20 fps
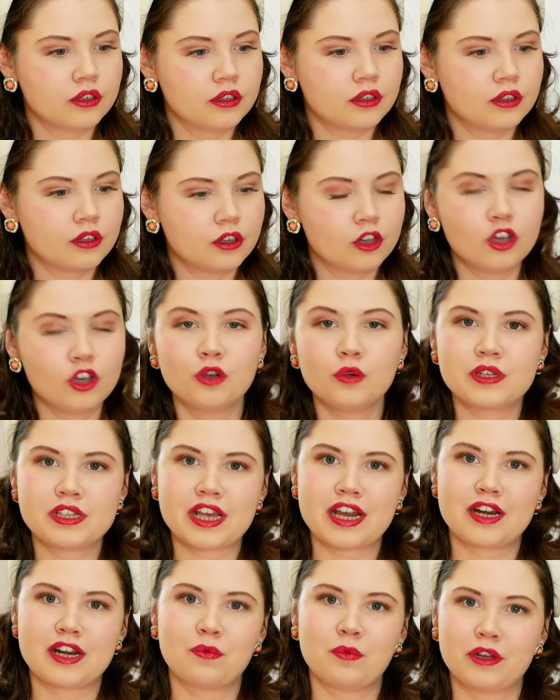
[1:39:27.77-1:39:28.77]
who is
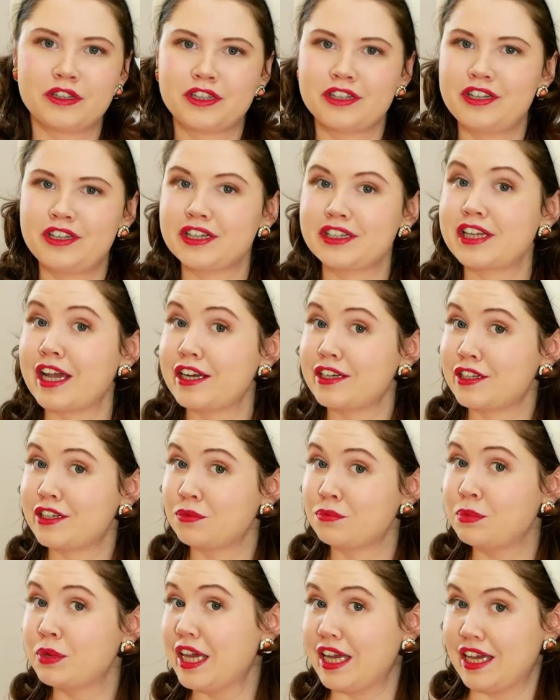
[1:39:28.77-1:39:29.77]
anyone to dictate to
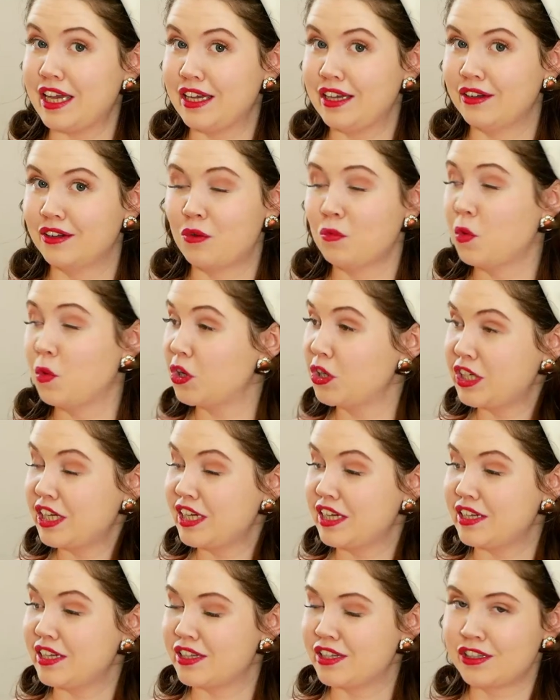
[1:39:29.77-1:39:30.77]
me what
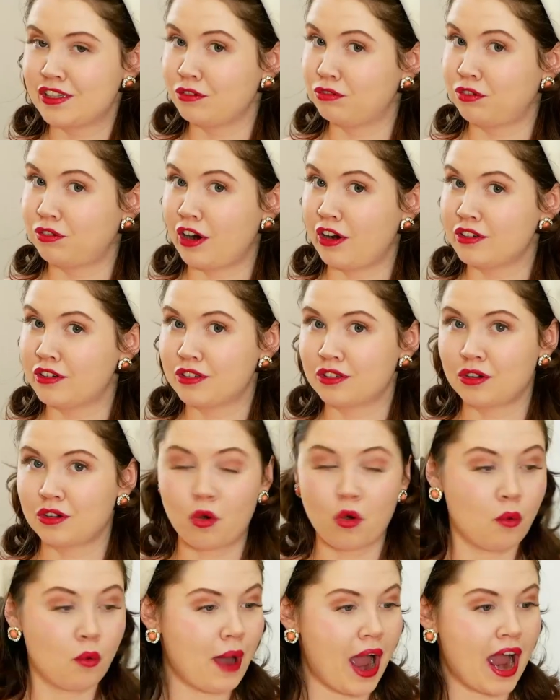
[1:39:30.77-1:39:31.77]
is the front or
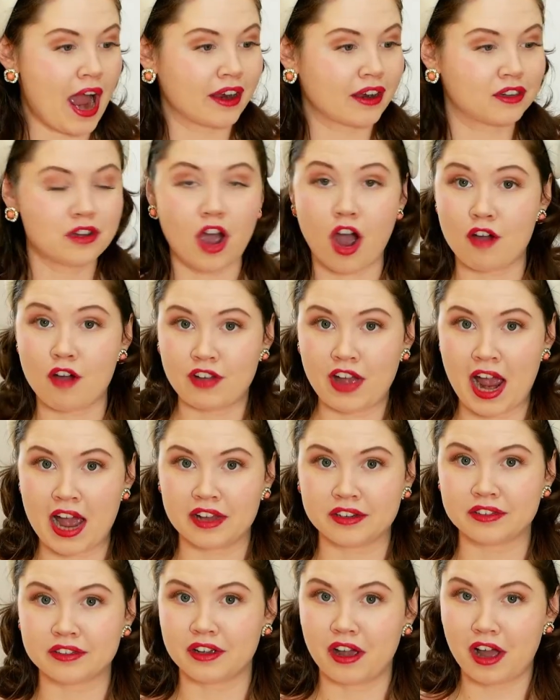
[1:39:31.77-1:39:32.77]
back of a hat?
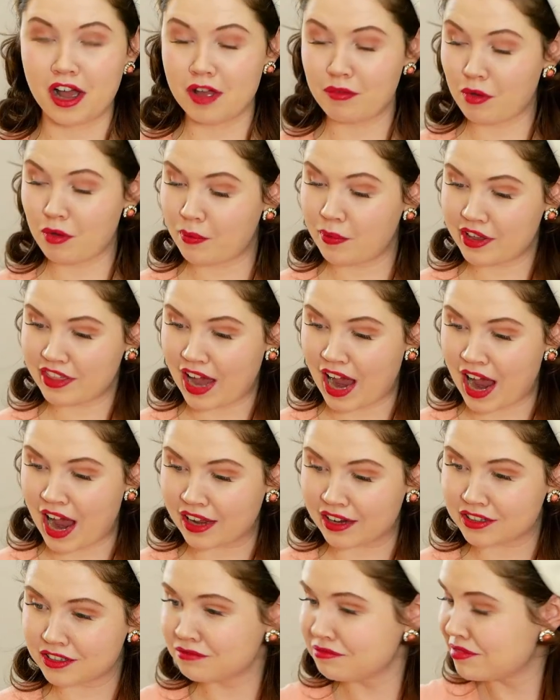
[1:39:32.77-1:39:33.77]
I will wear the
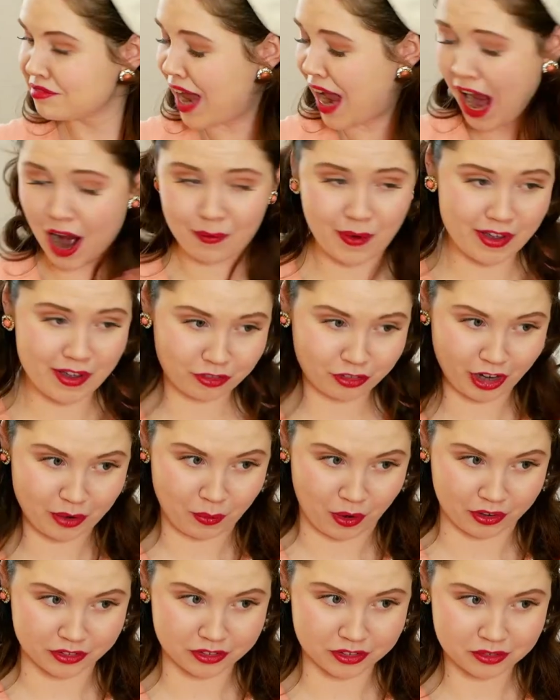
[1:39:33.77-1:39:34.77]
hat however I
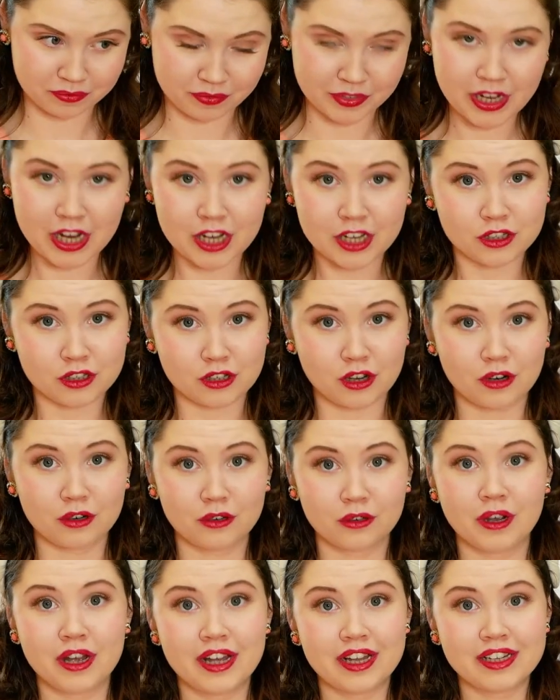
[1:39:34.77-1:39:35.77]
want. So
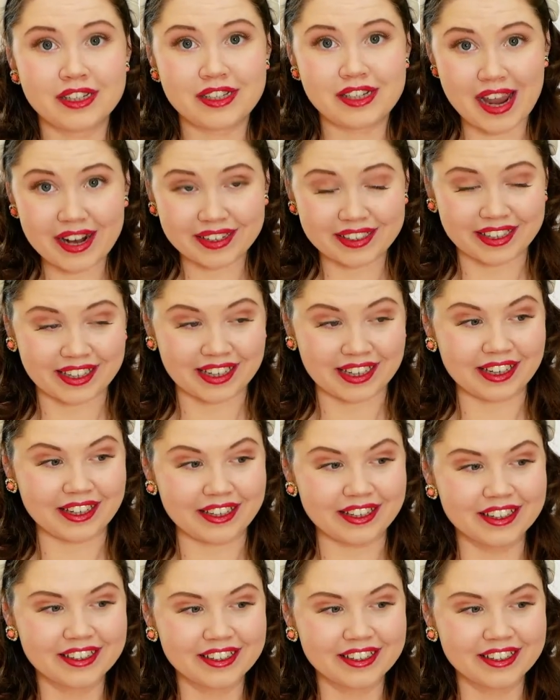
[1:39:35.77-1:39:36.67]
technically,